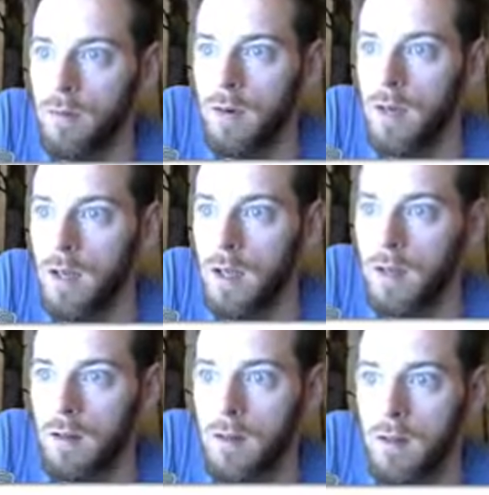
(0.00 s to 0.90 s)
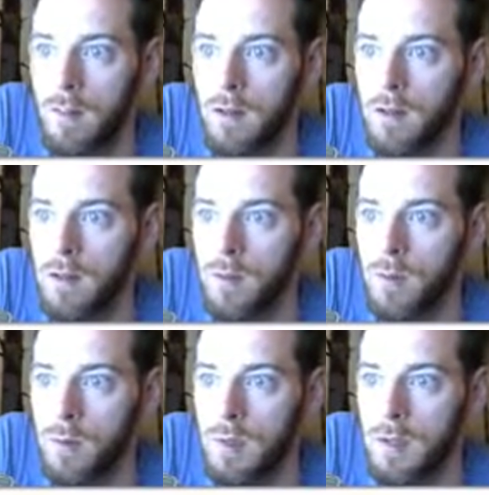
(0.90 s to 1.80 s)
All right. That means that the
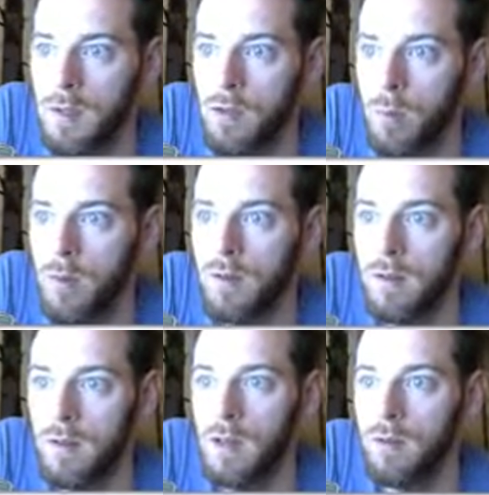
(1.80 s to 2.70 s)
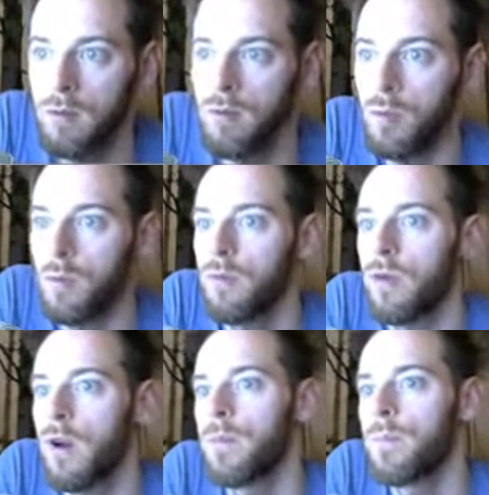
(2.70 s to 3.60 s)
difference between these 2 points is also 2.5.